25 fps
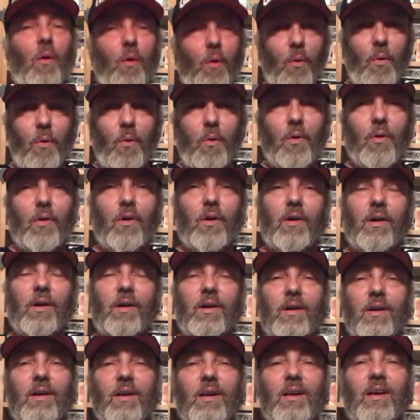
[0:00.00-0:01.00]

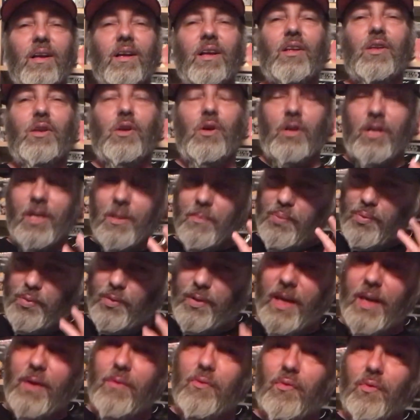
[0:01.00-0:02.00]
or you can
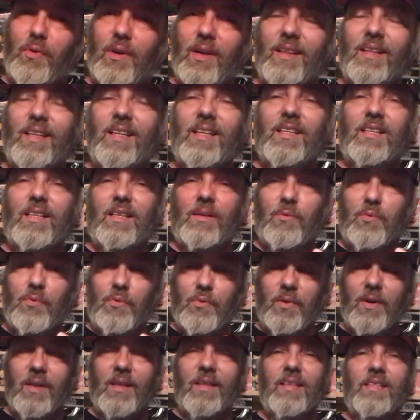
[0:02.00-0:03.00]
play
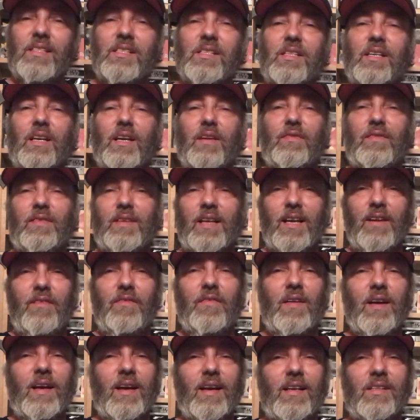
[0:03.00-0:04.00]
really stiff
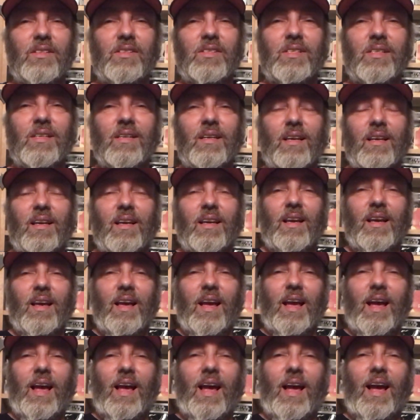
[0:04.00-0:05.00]
defense
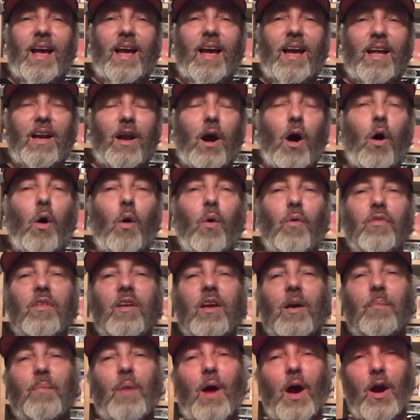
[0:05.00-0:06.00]
and hold
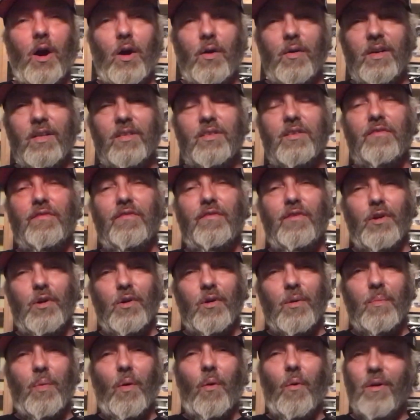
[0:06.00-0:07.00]
the opponent to
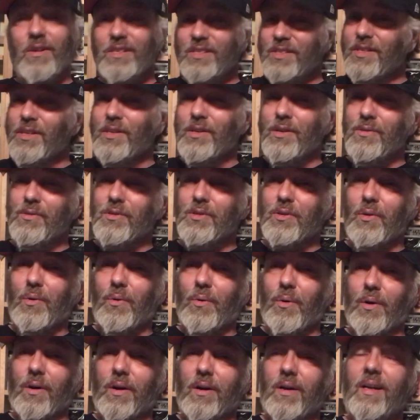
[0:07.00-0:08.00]
fewer points than you
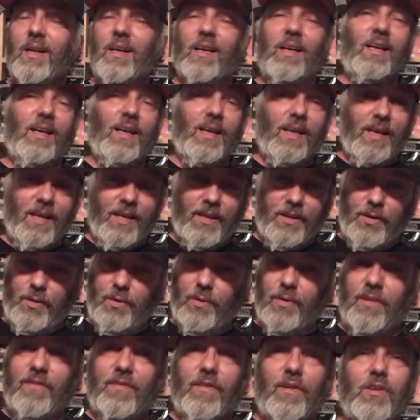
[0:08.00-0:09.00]
score.
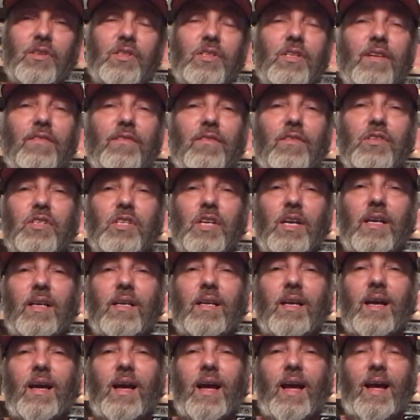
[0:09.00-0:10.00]
University of
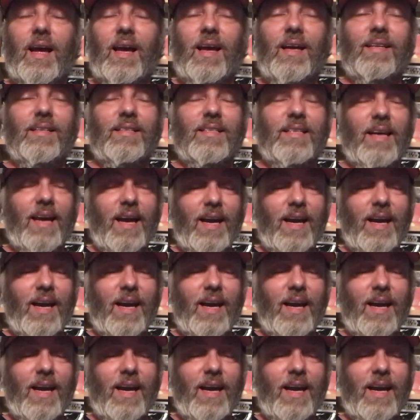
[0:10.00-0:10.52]
Virginia and